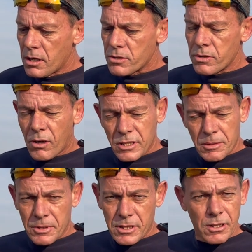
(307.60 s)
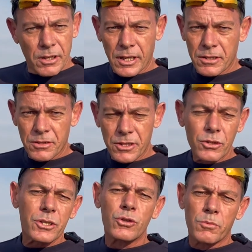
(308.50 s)
So ask him, listen, okay,
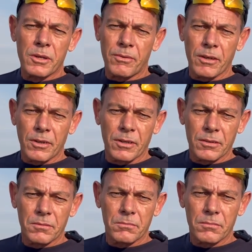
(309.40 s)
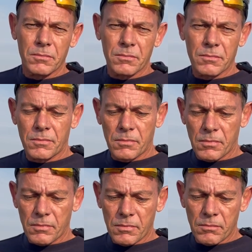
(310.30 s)
just do me a favor.
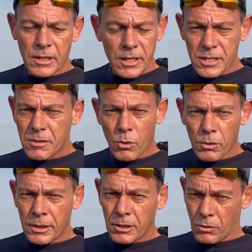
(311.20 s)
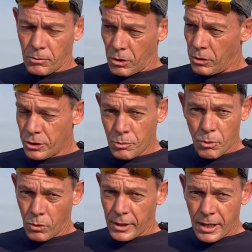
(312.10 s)
I mean, this is a whole new
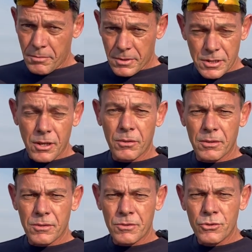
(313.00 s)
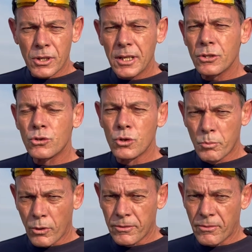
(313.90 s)
ball game, so drill it to
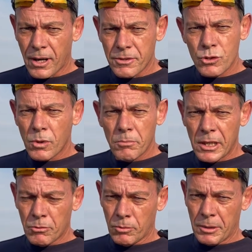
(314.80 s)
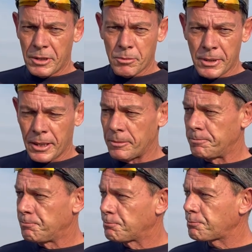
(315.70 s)
2.5, just 1 millimeter bigger.
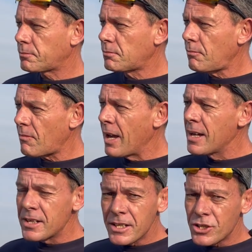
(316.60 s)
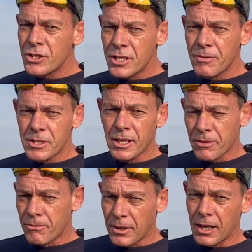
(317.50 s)
And let's just see if it's going
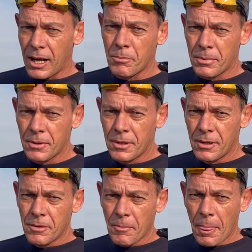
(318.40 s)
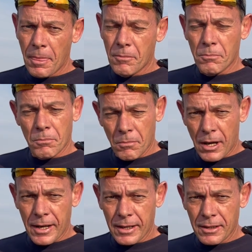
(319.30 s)
to fill up
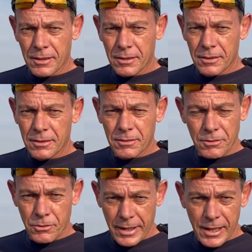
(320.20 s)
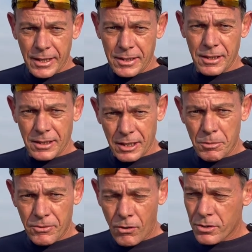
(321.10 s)
my regulator a little
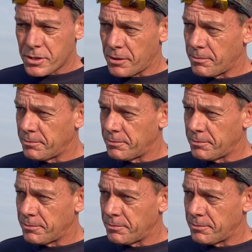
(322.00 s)
bit faster.